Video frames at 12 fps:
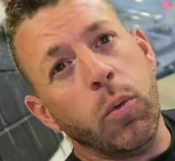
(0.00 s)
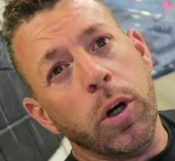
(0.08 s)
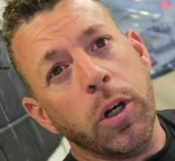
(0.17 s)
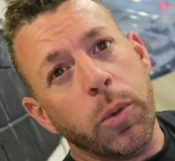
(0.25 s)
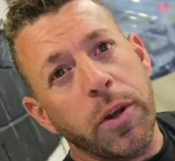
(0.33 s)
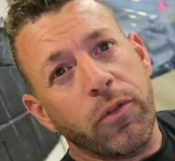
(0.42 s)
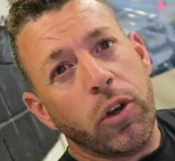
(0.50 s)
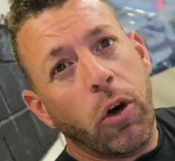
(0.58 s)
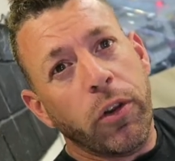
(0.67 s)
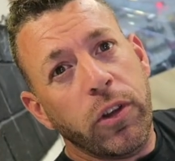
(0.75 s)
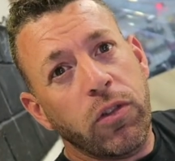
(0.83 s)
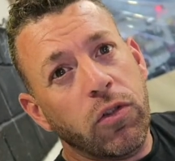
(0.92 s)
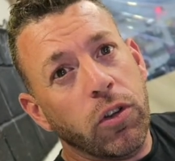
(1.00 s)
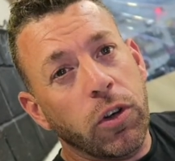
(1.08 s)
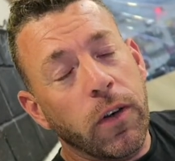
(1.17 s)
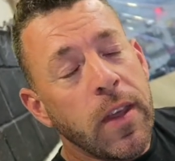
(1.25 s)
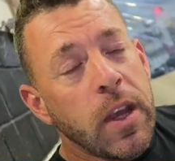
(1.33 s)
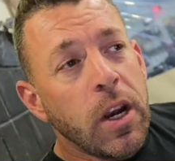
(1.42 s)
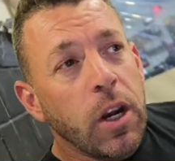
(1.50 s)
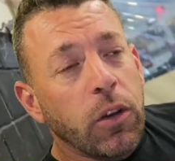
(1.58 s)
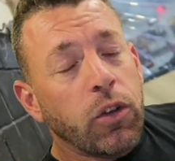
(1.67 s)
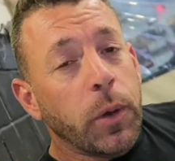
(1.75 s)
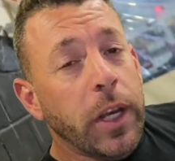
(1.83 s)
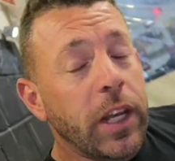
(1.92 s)
of work we've got this
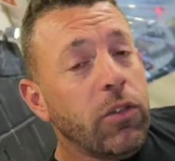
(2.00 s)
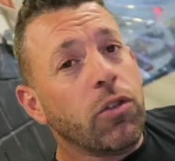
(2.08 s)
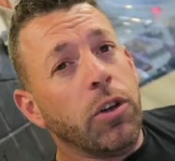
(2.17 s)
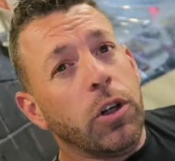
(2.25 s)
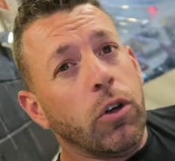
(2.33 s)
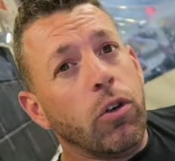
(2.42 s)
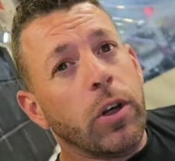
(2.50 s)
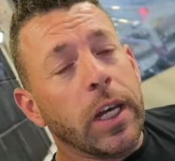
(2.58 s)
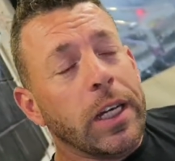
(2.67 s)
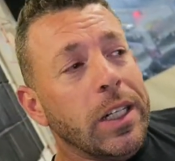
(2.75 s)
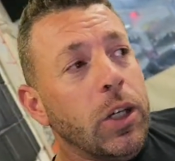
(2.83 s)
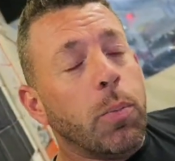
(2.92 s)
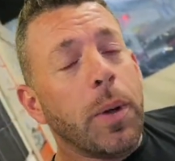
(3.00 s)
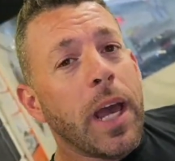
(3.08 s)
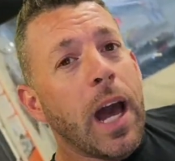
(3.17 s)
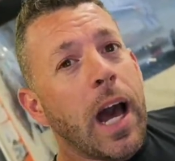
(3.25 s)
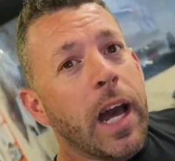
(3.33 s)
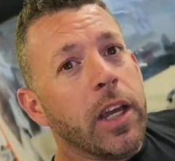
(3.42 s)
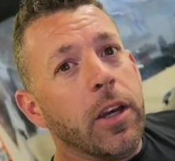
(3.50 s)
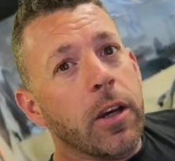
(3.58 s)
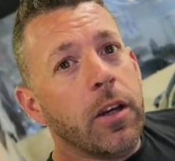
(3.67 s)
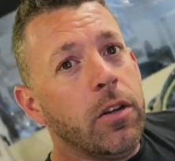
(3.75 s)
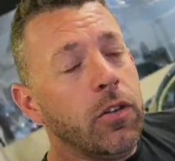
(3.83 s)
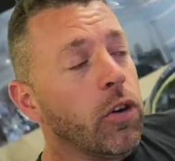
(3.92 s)
to. So it is going to look a little bit
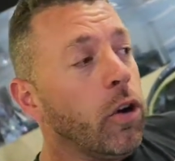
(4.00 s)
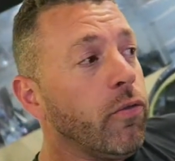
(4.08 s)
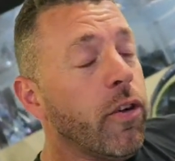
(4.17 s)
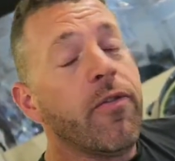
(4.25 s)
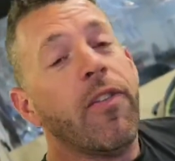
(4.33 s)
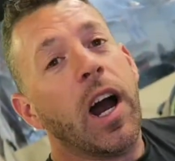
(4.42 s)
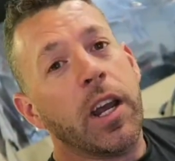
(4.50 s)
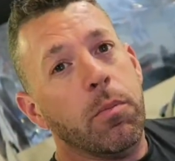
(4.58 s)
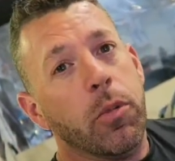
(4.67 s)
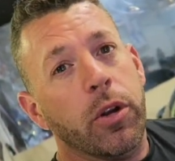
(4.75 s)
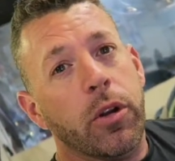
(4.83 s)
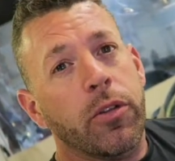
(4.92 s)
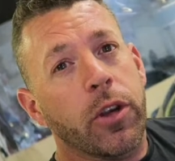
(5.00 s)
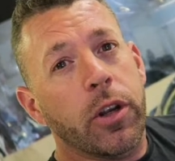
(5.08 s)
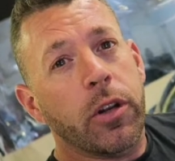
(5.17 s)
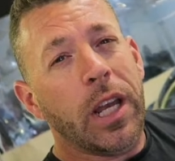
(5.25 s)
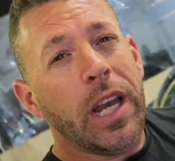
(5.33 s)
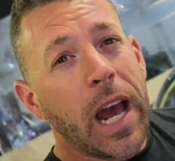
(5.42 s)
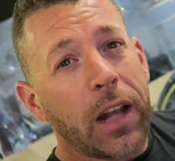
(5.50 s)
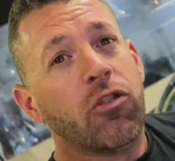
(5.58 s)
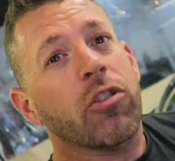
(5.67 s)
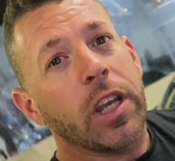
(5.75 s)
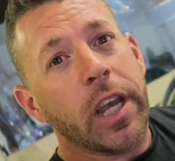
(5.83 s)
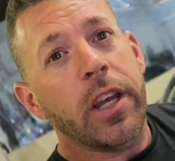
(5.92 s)
higher sort of refinement than it
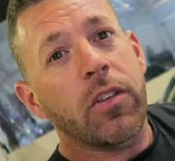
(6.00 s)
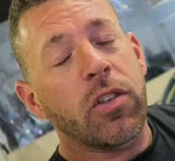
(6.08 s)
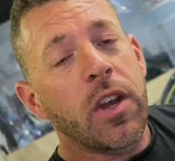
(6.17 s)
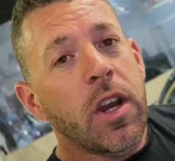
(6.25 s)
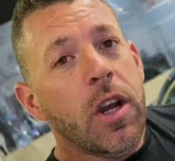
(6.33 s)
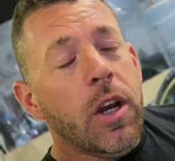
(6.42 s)
actually is,